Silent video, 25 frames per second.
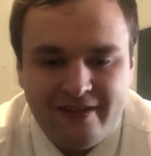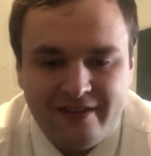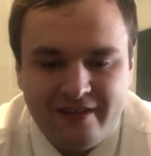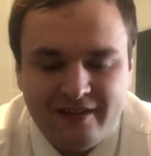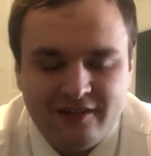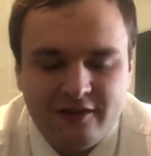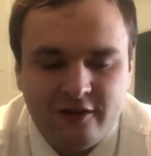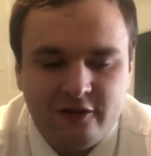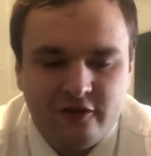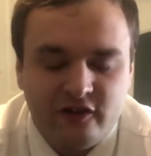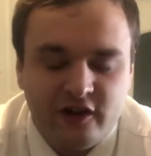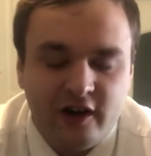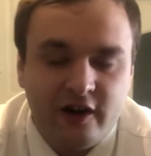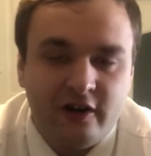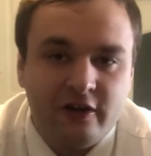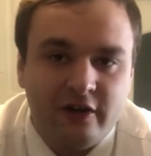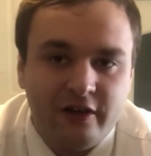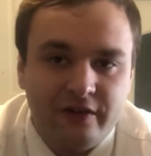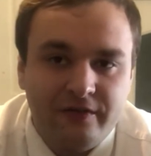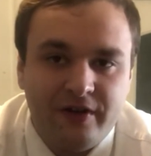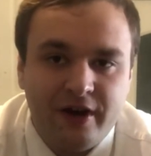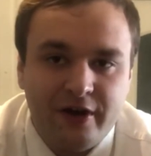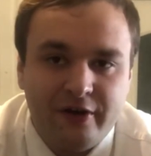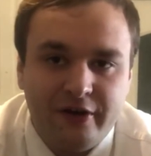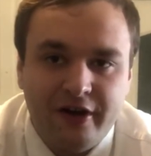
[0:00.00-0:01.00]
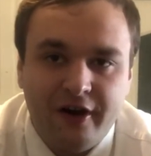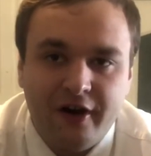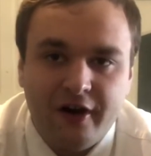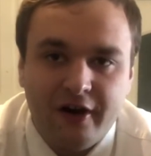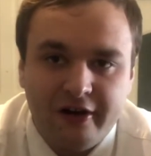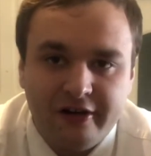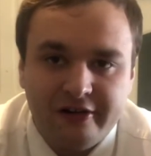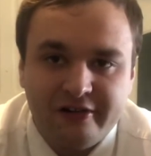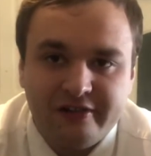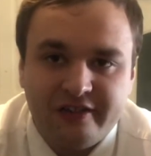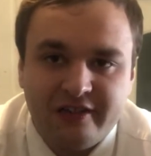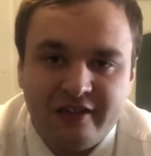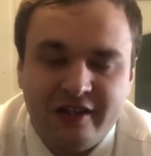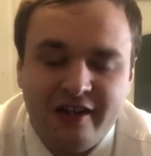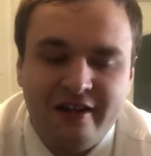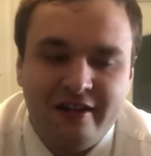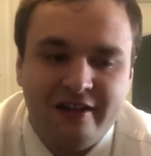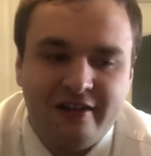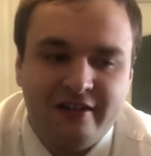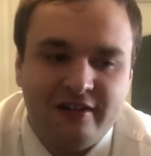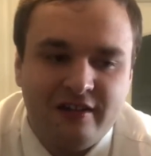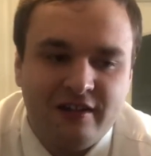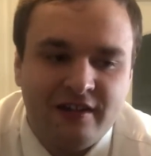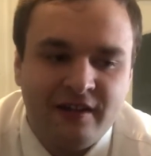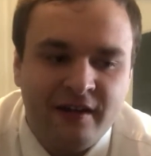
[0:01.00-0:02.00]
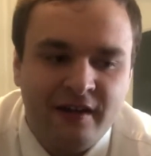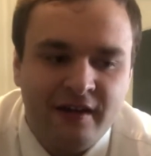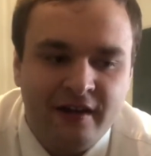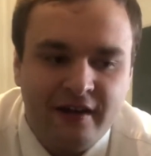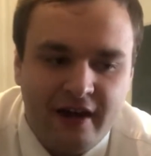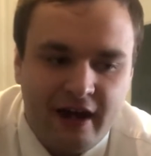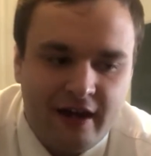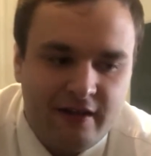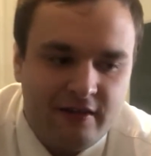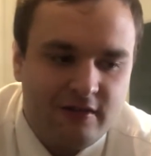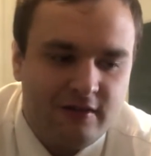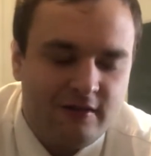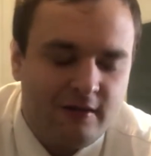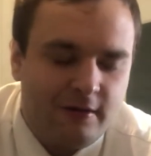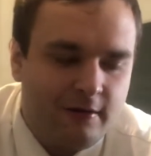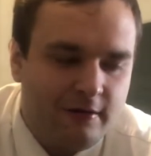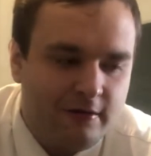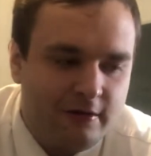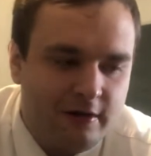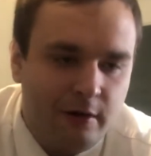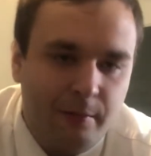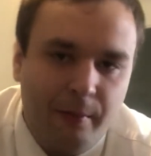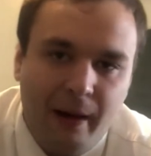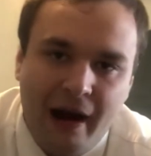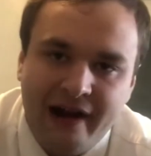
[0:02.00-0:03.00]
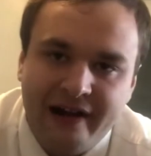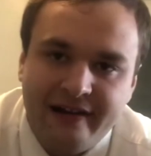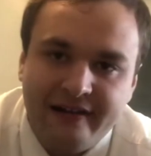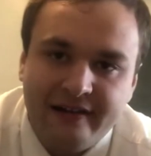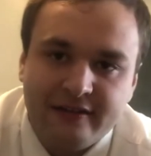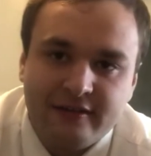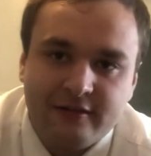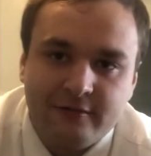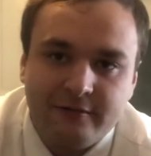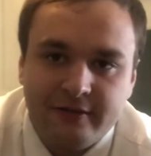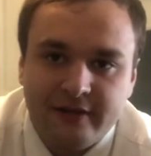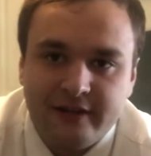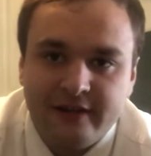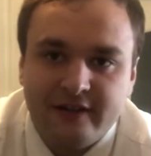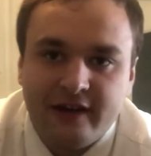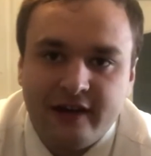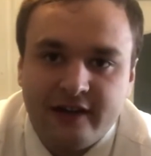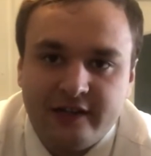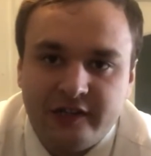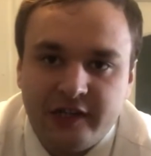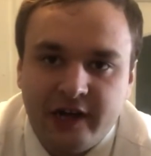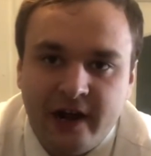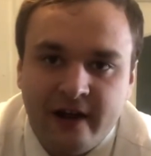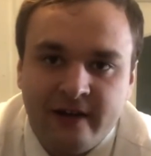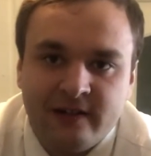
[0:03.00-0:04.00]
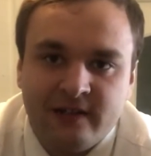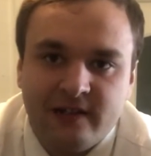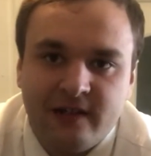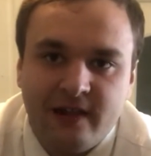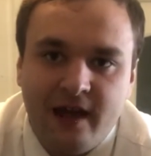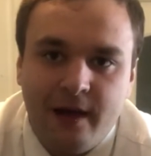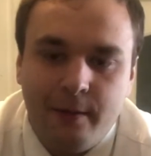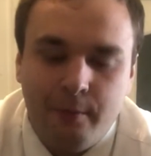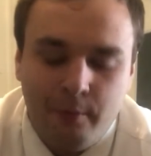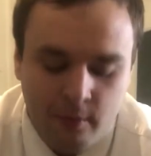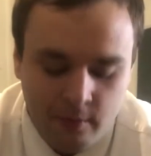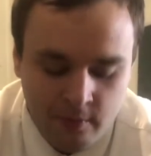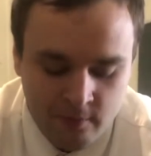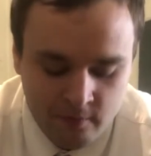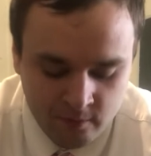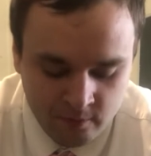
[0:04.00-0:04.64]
These are generally very hard seeds, and so your body doesn't really digest them.